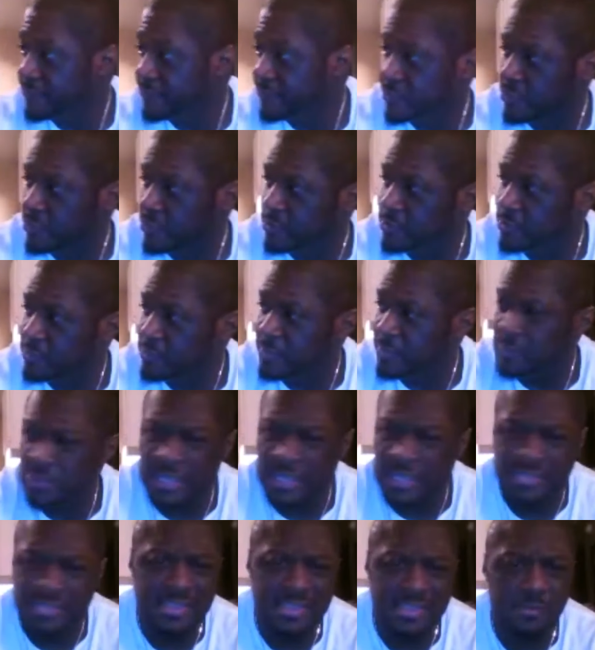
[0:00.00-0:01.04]
was with? I
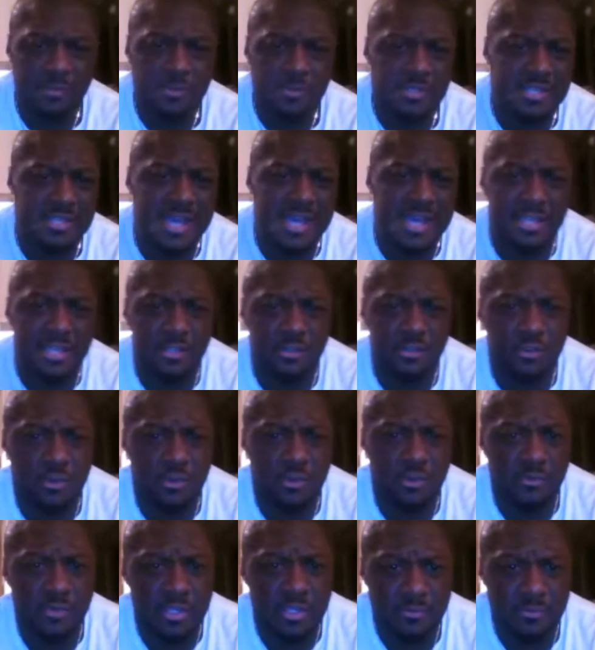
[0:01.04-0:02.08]
think it was Guy
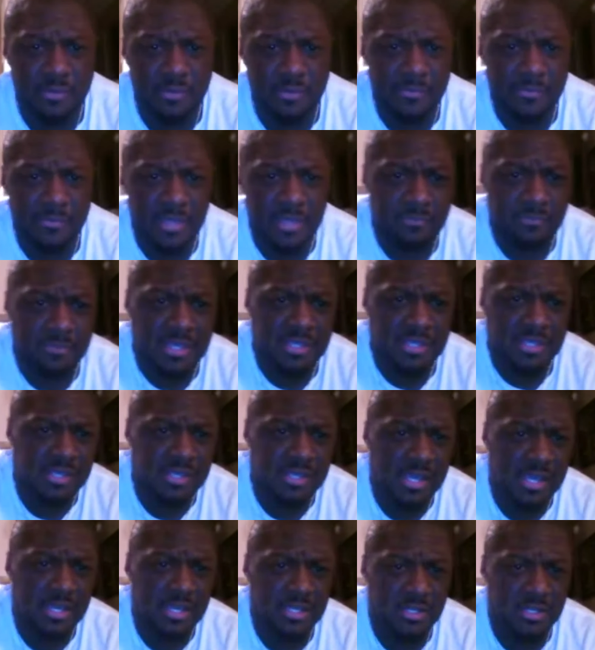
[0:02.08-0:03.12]
Torrey, my man Big
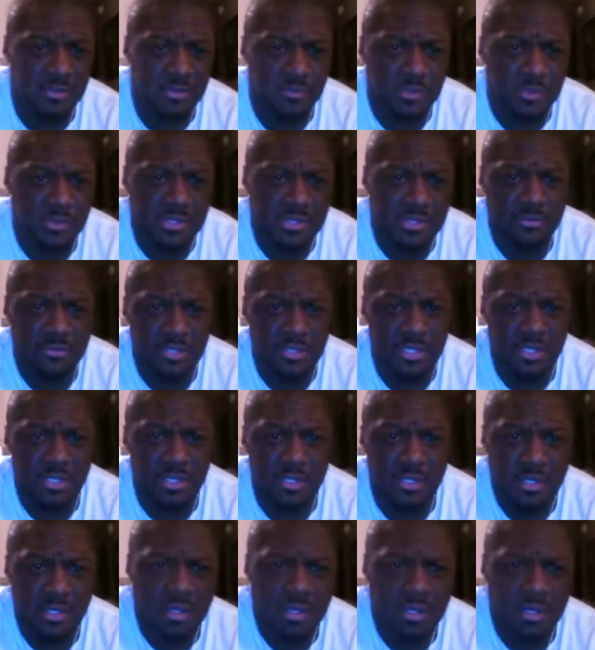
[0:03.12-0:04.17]
John, and them was out there.
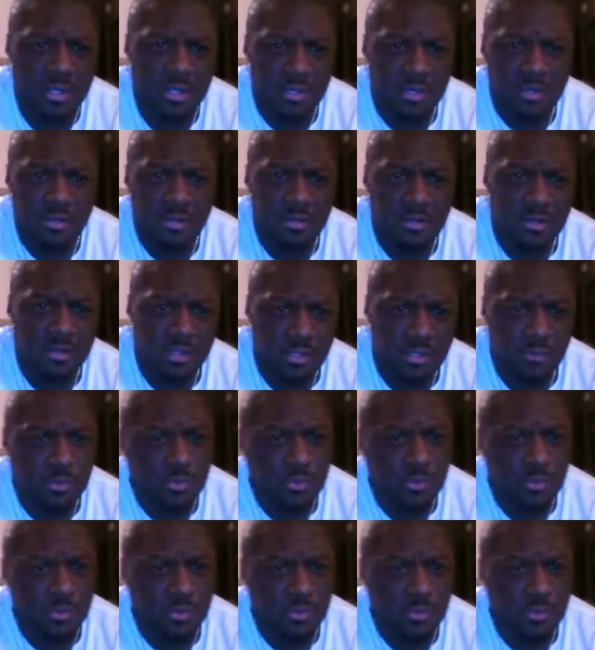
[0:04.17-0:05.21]
You was
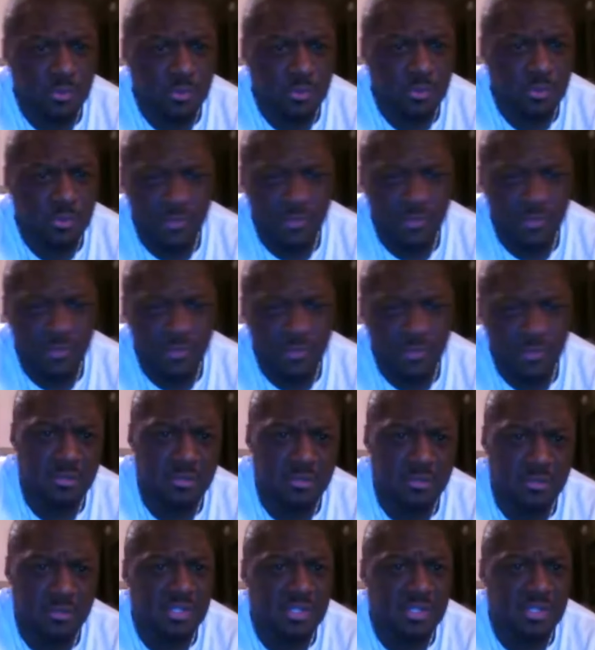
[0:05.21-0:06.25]
right there with us.
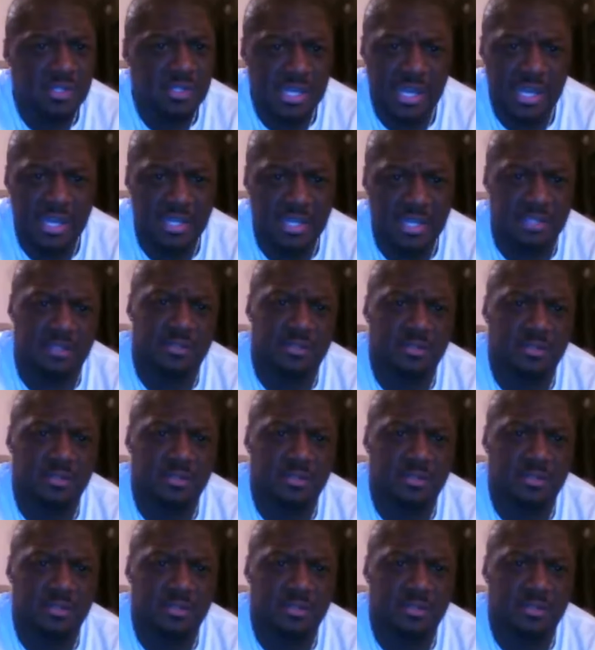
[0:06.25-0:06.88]
You was in the cut.